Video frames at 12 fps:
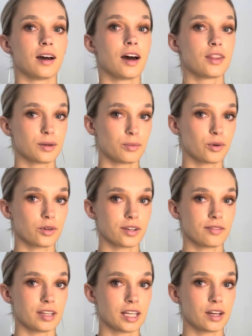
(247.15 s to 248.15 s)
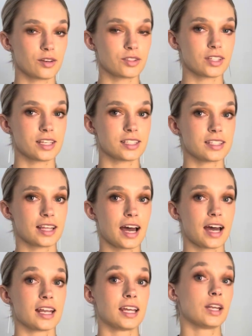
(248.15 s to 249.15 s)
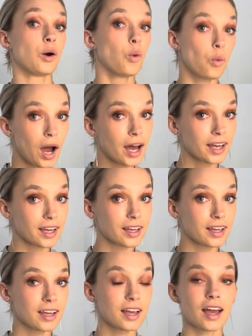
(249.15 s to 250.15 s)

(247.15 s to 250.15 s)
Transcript: other Bvlgari videos is that in Hawaii,